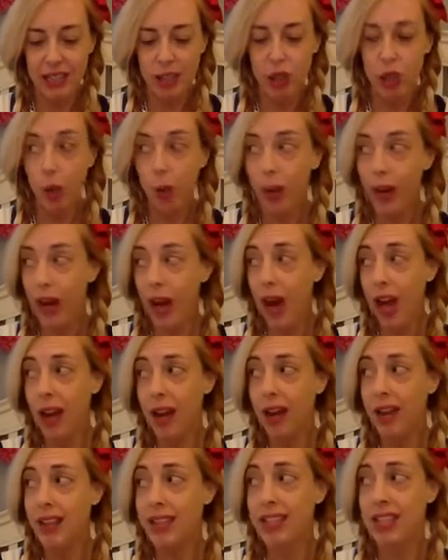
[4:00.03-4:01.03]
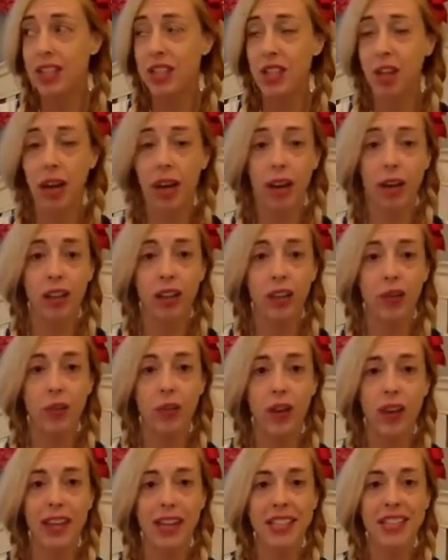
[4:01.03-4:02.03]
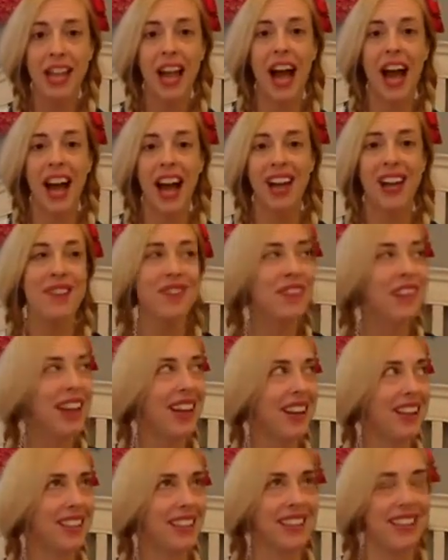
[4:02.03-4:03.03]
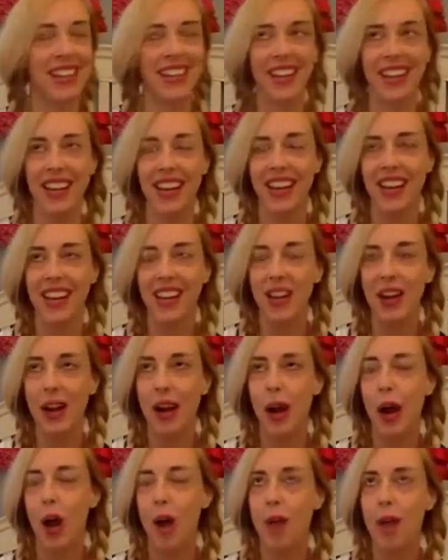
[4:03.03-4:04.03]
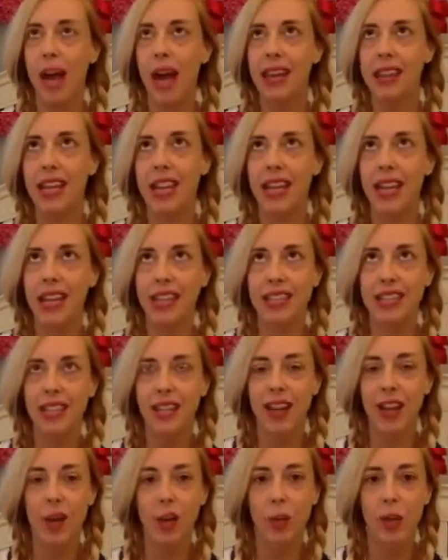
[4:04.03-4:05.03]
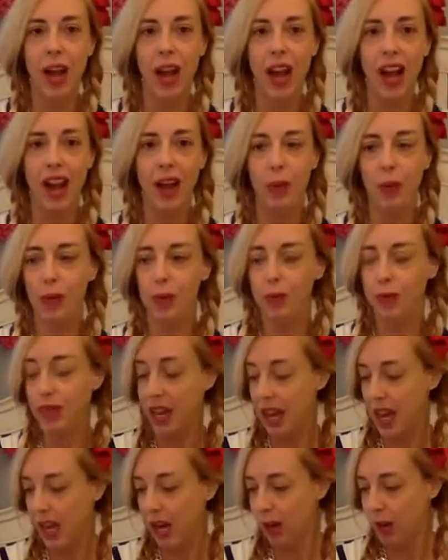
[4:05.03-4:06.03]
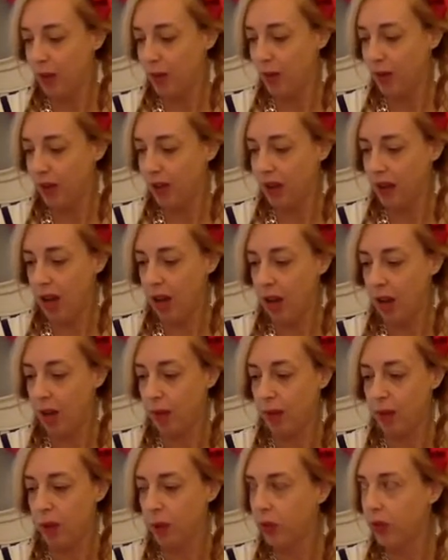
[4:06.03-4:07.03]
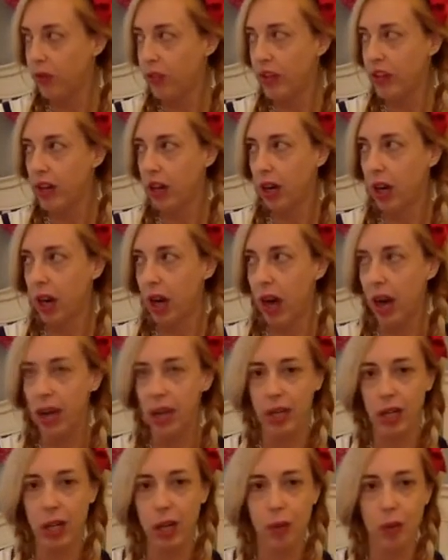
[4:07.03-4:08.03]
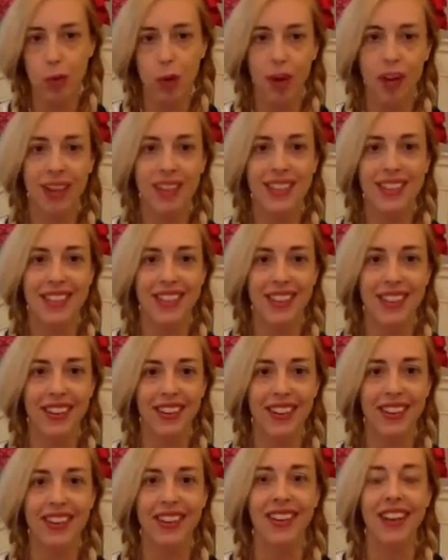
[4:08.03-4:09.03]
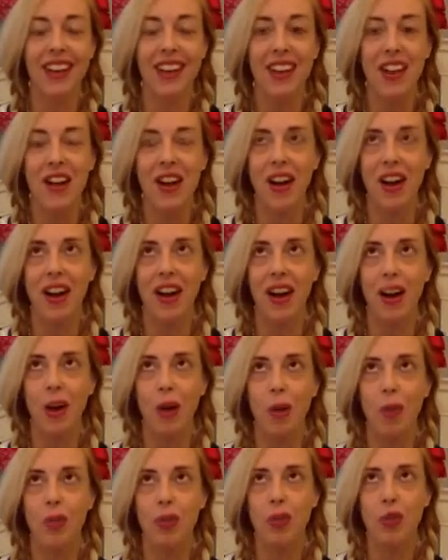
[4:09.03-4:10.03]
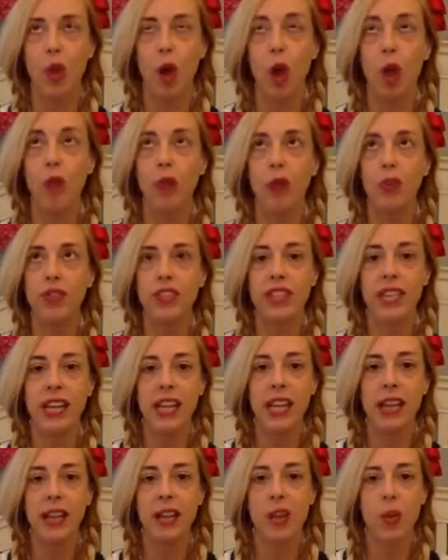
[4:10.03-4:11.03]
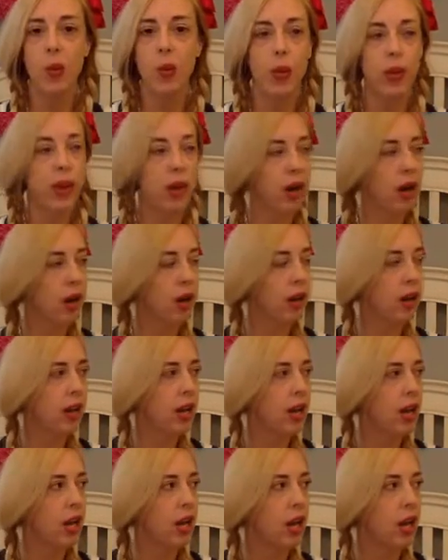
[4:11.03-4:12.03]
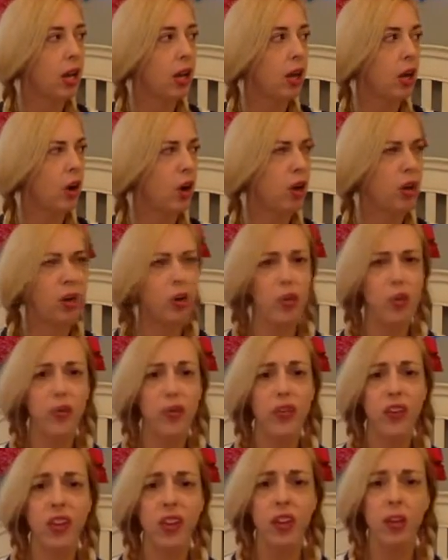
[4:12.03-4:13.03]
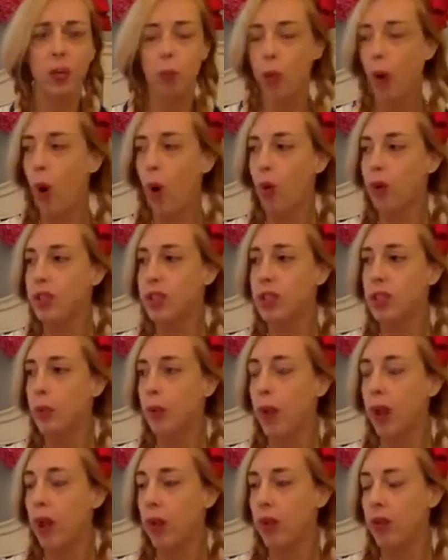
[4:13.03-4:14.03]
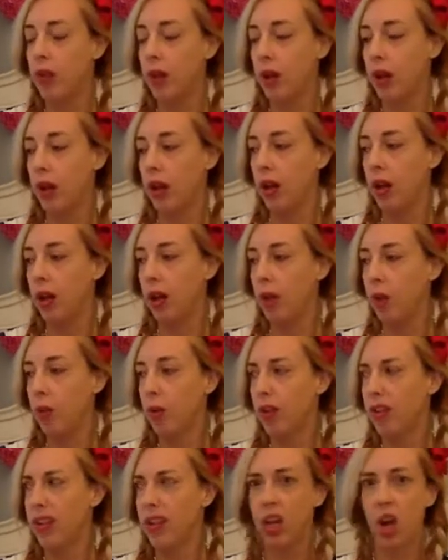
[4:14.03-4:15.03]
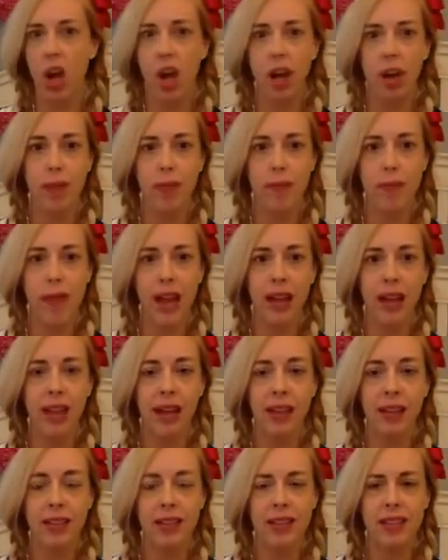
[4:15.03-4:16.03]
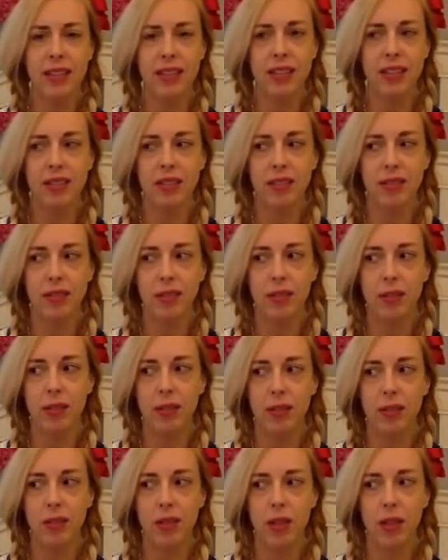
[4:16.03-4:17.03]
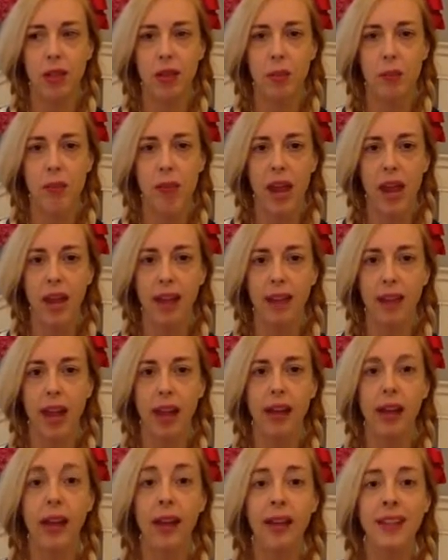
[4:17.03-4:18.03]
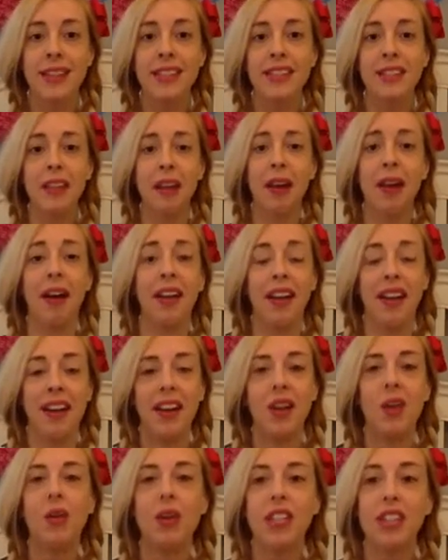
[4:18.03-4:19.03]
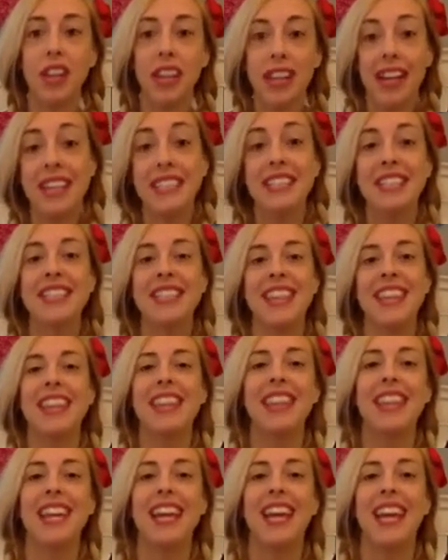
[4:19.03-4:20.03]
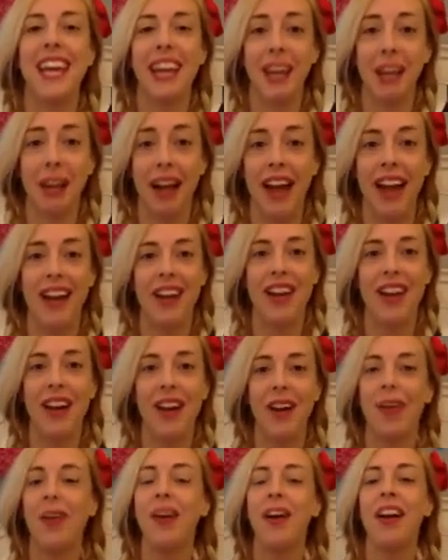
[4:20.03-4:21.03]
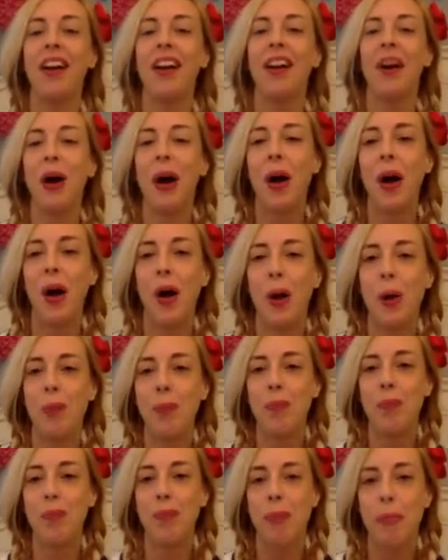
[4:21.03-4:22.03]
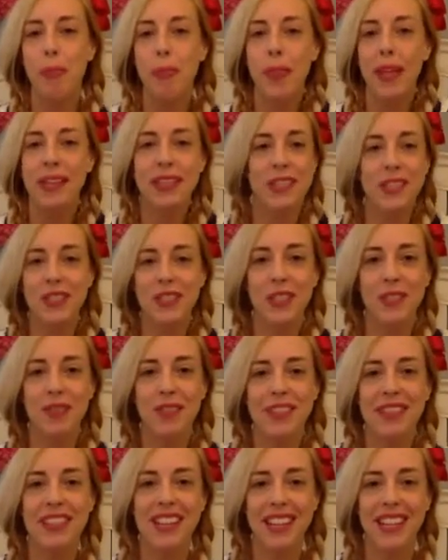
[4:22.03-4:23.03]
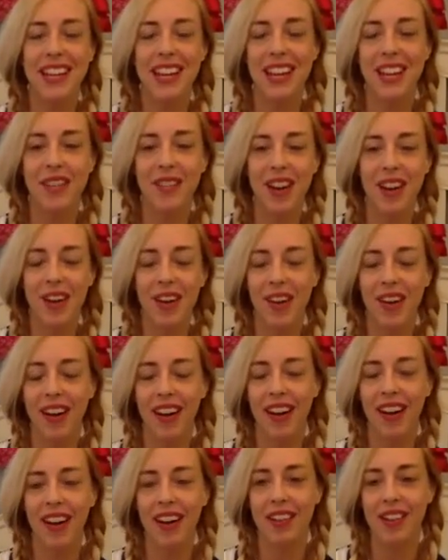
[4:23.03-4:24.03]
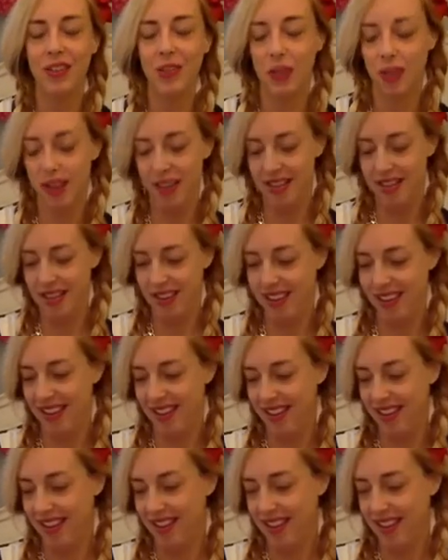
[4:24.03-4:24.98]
So we had a hysterically funny time last night. I think as the night went on, we became goofier and more hysterical. So if you've seen the weird or goofy post about the, what are they called? Meggings? The man leggings? Which I guess is a thing. I don't know. It's just something that came out during the